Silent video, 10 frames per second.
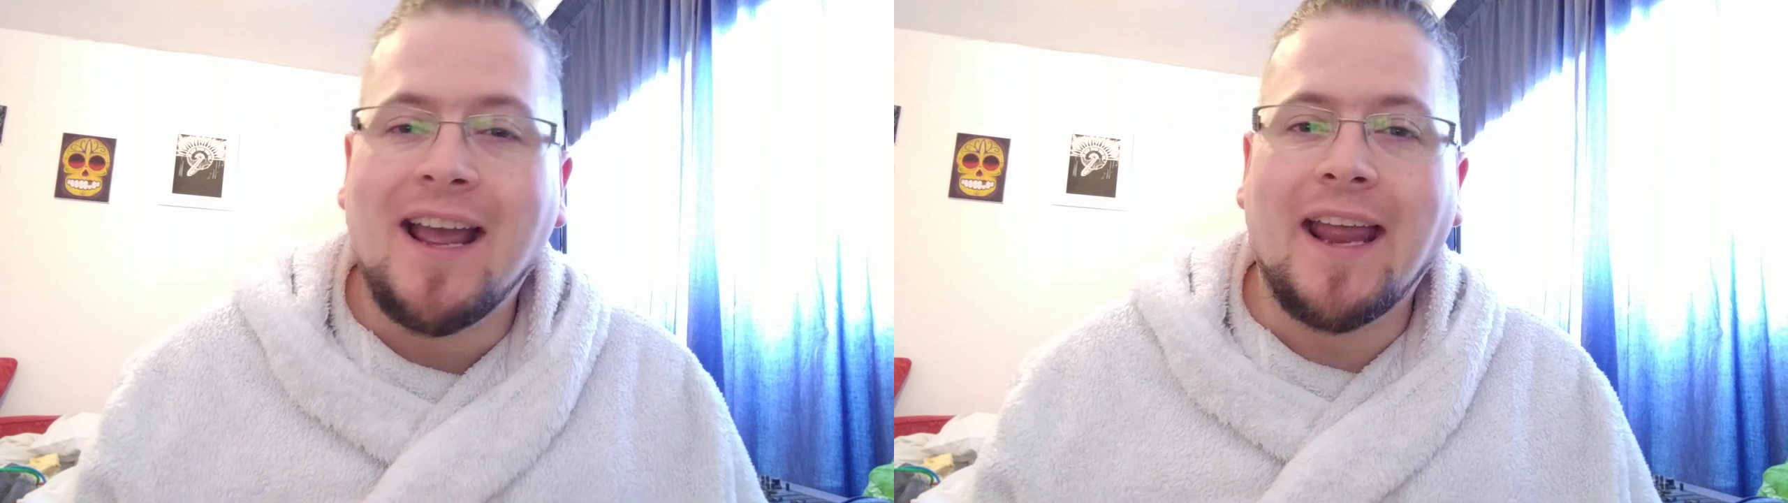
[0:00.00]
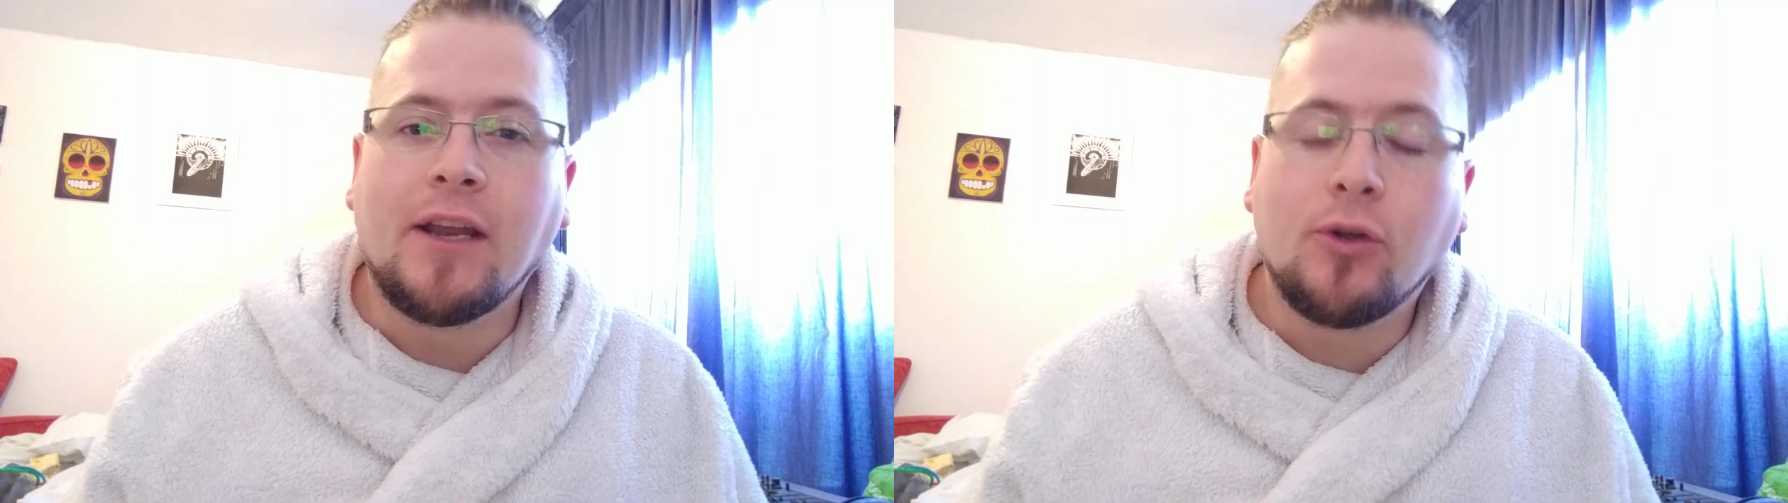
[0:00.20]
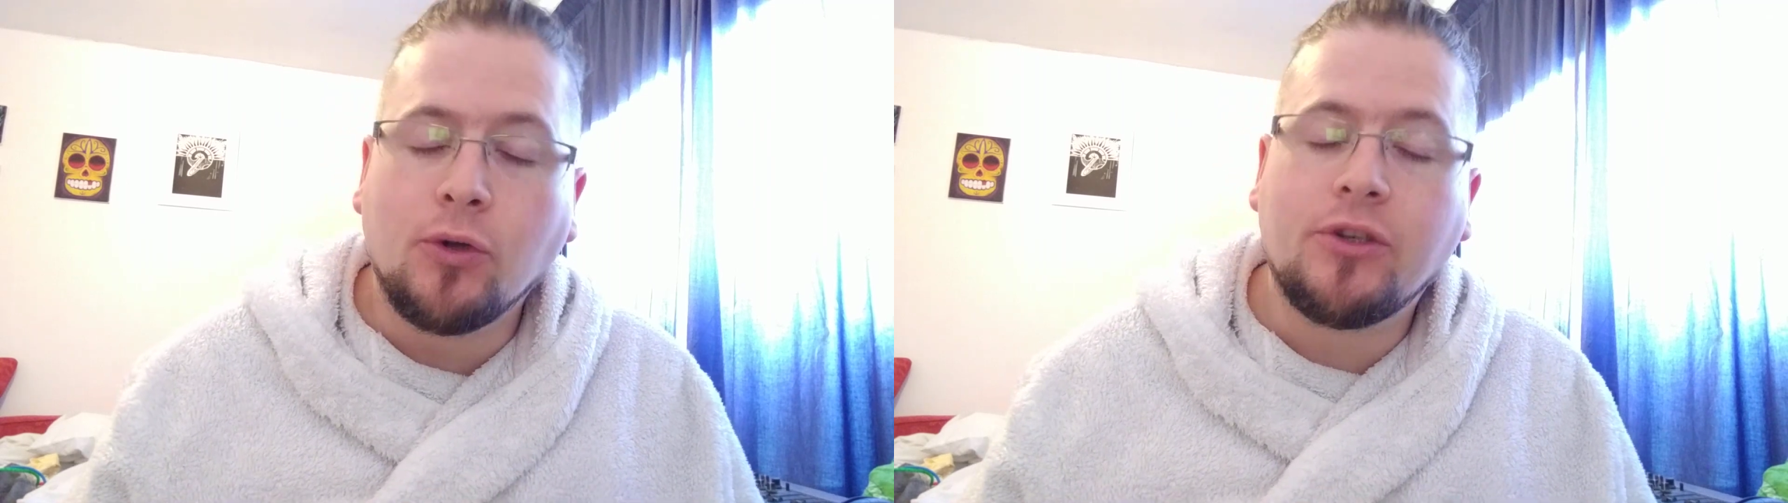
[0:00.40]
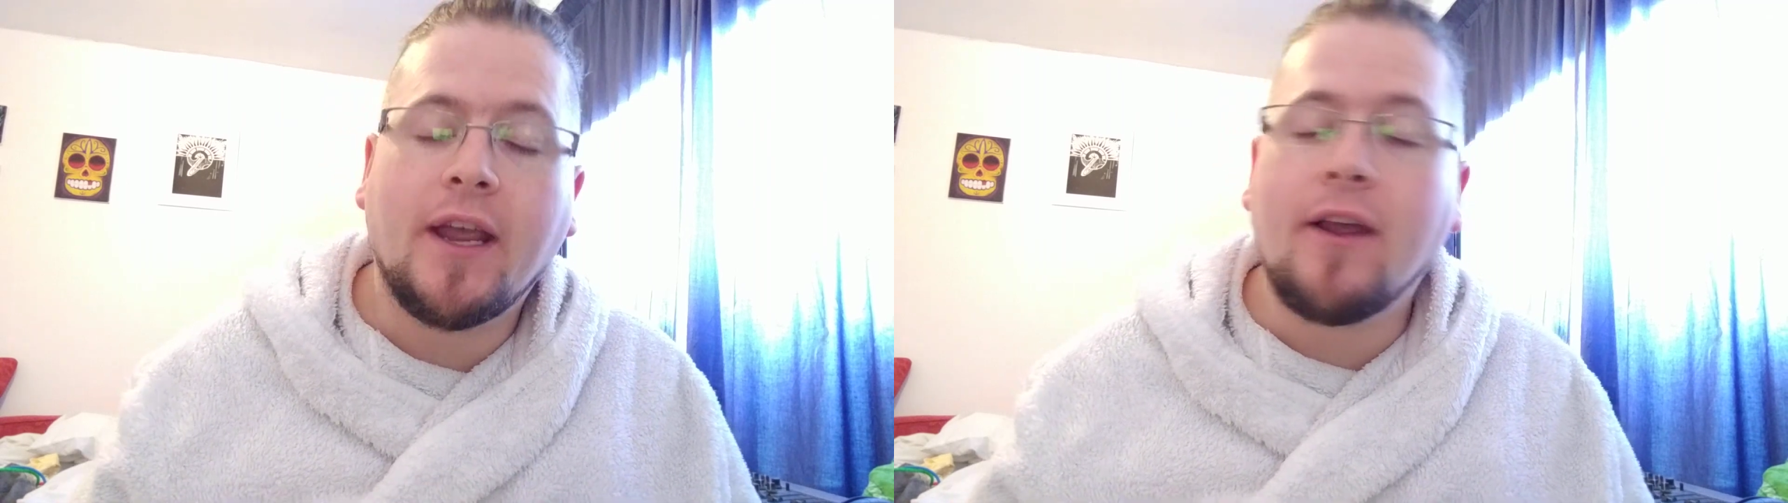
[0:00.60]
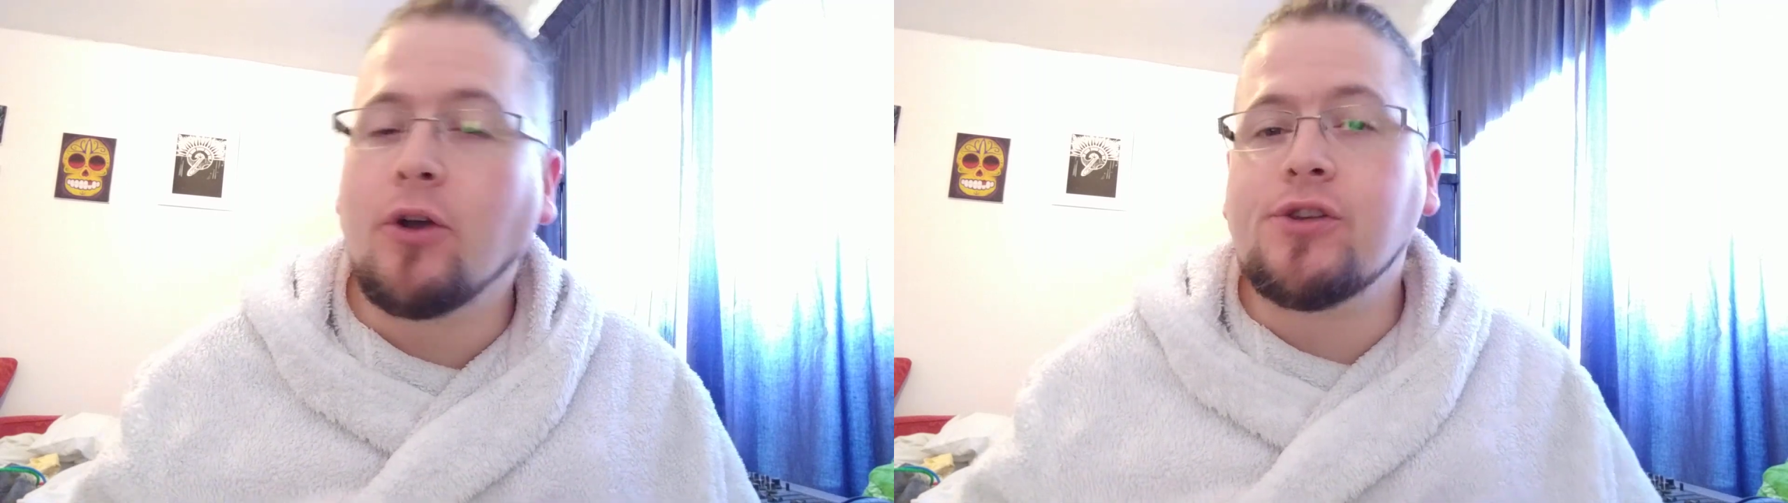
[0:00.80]
a good
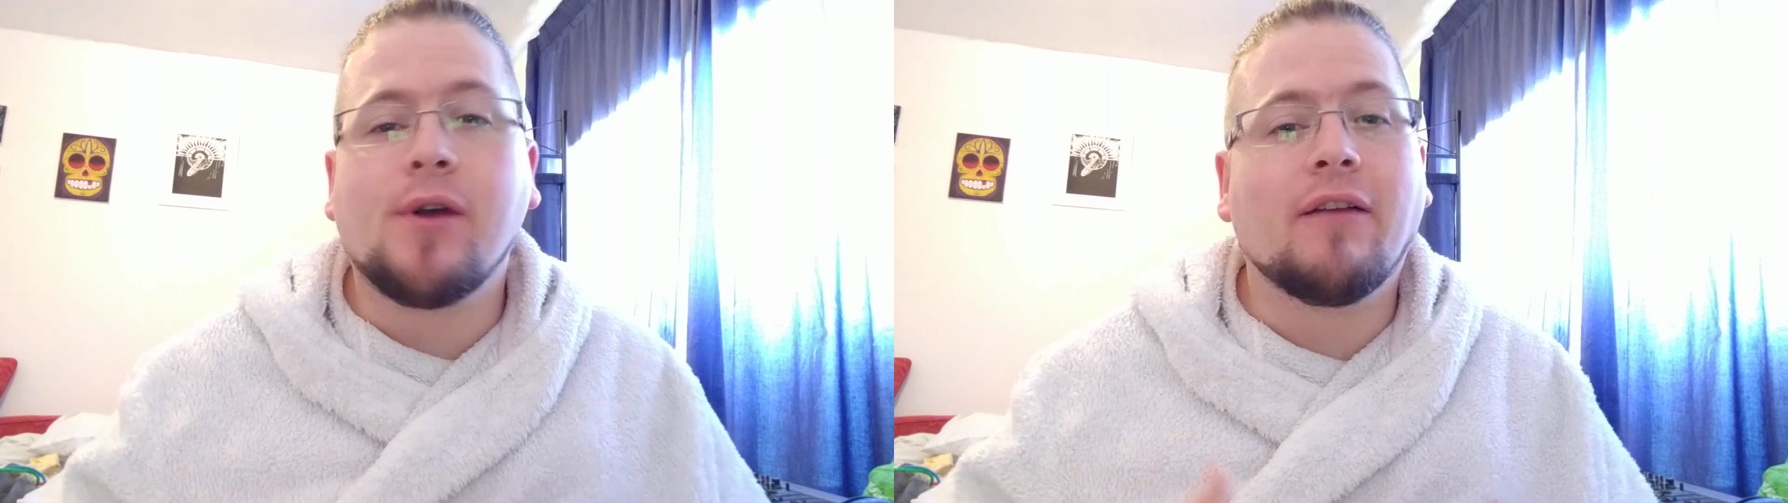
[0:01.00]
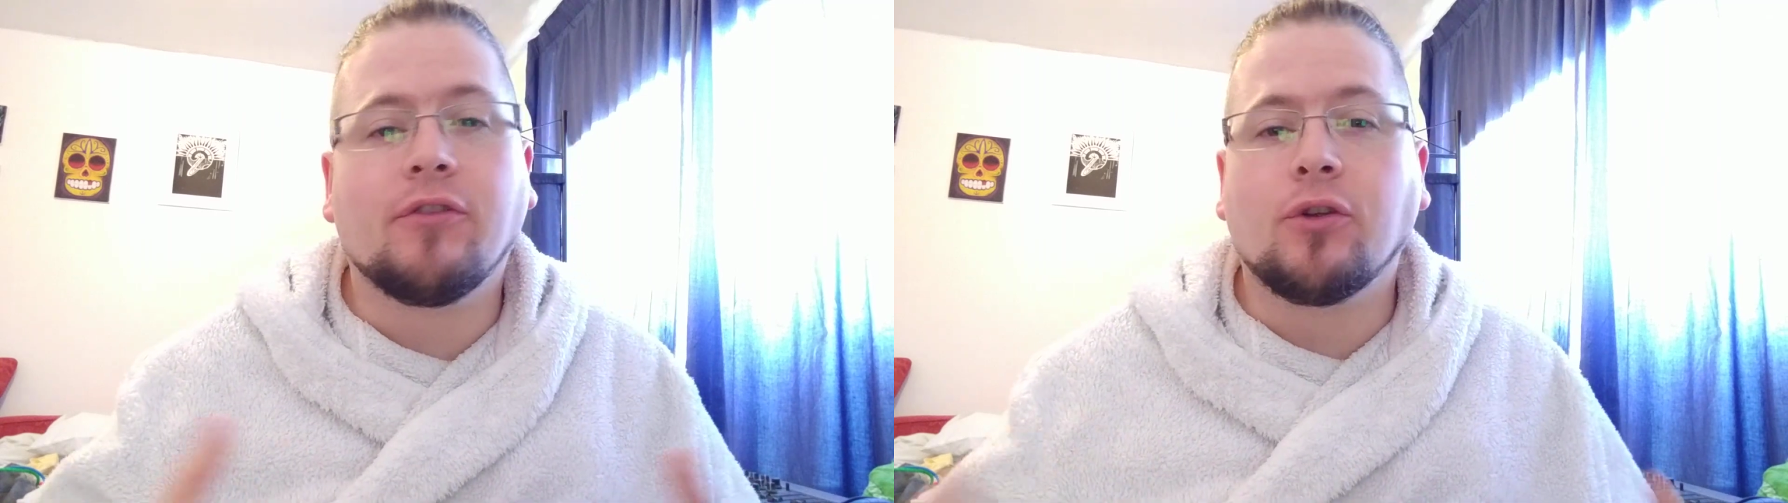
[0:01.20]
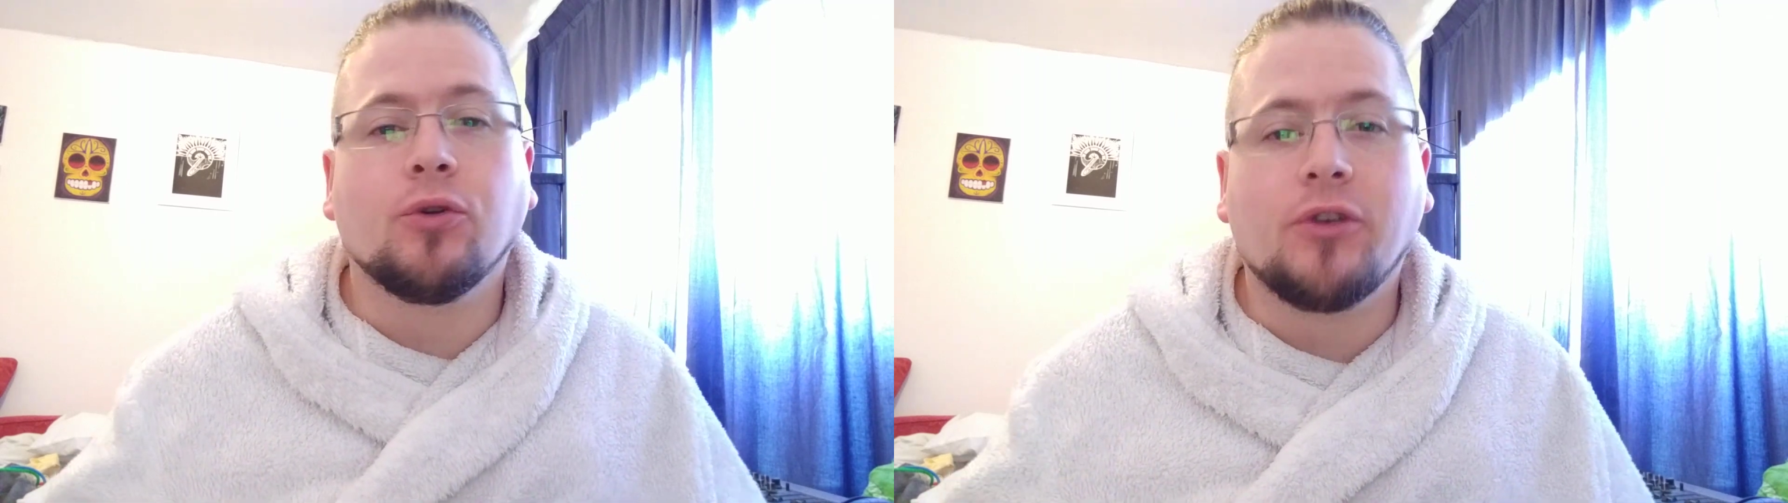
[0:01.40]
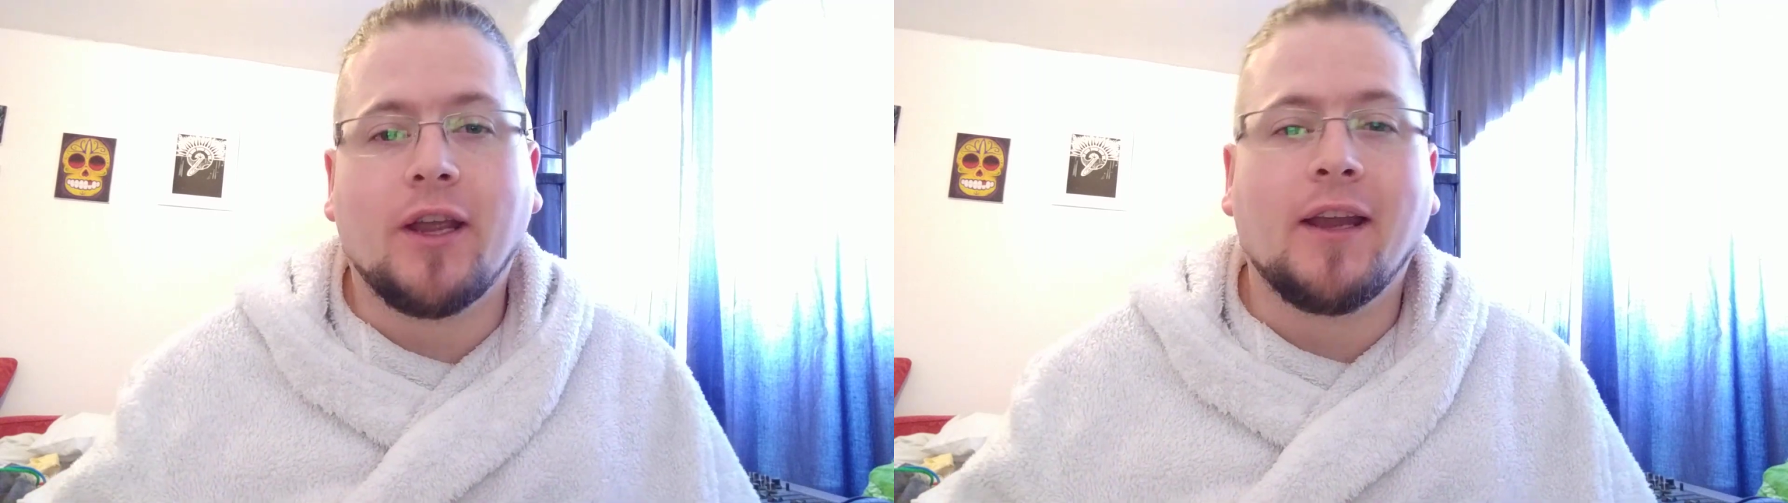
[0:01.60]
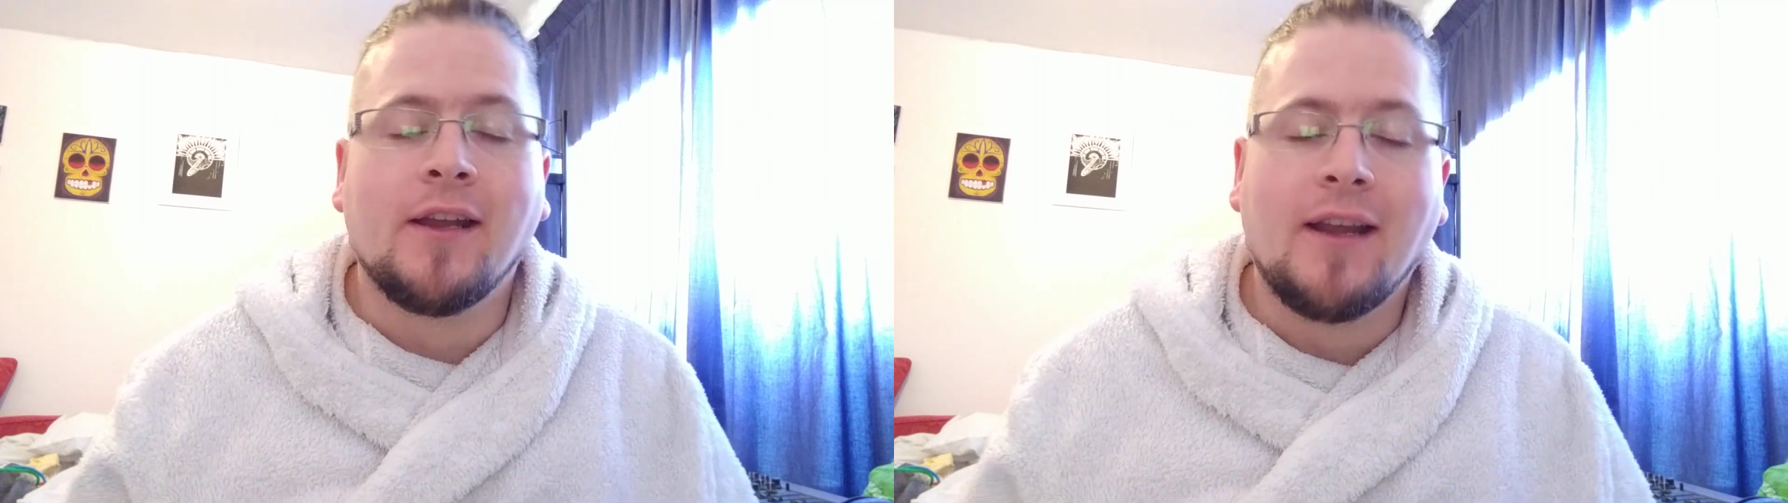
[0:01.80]
day or you have a good
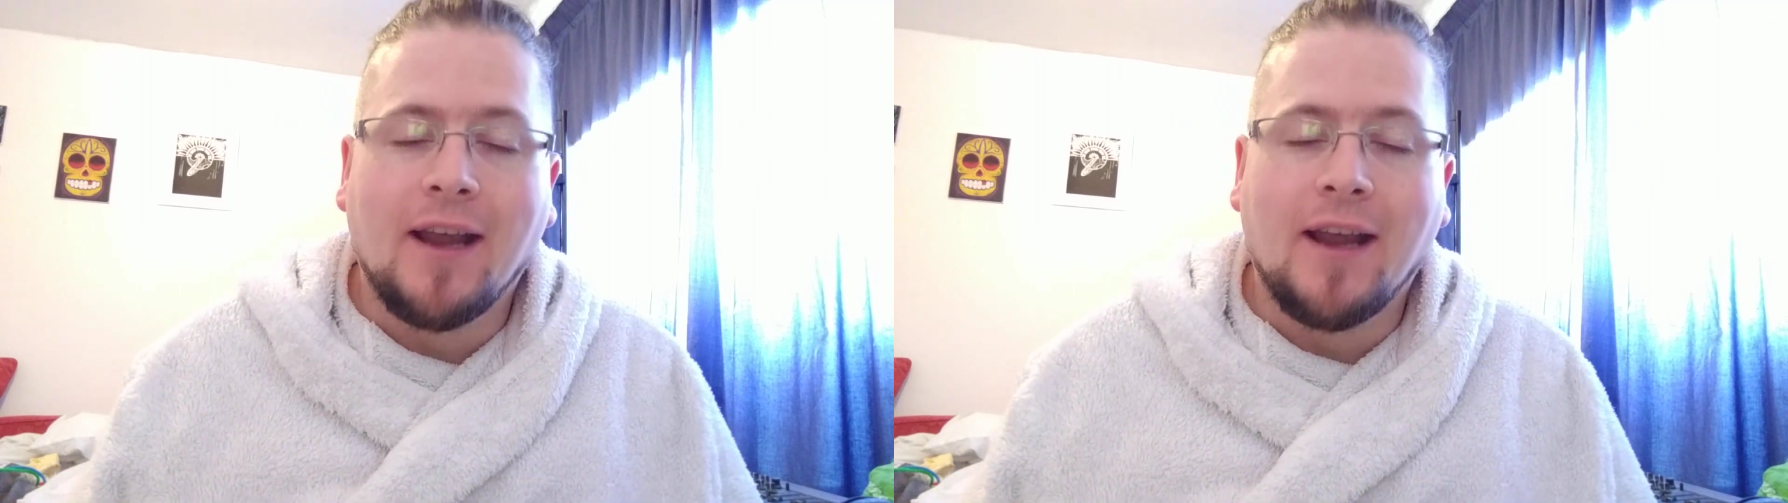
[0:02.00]
day